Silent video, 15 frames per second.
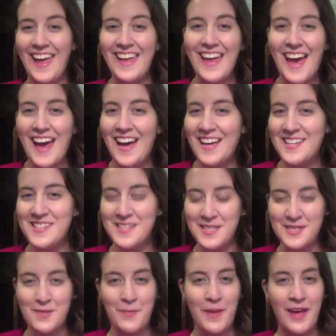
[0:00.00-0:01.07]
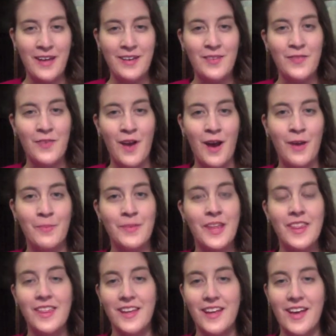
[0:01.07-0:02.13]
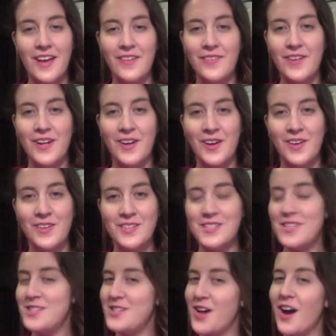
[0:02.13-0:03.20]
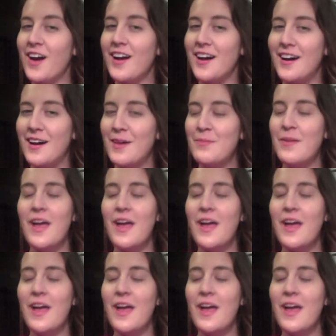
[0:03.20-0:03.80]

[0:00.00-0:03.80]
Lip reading: guys, it's Amanda from theenvygirls.com.